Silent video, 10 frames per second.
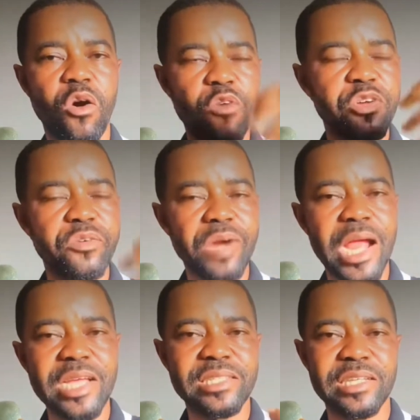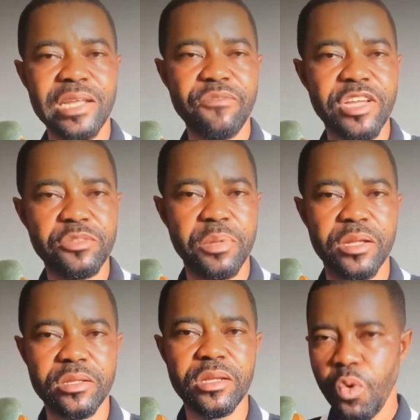of your real estate investment.
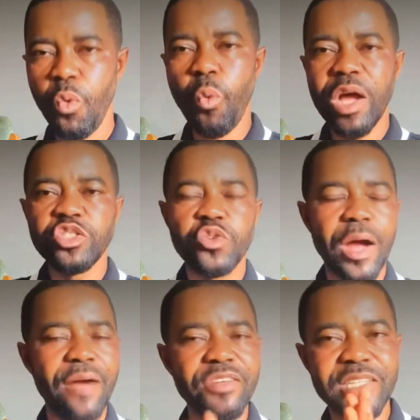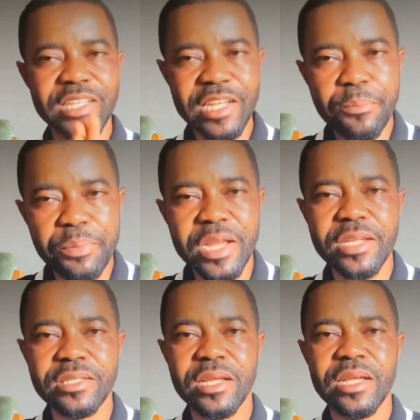Once you have a deal in
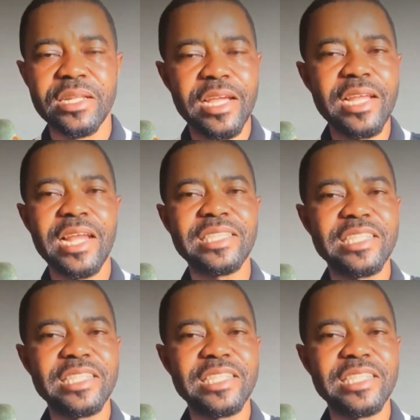place, then that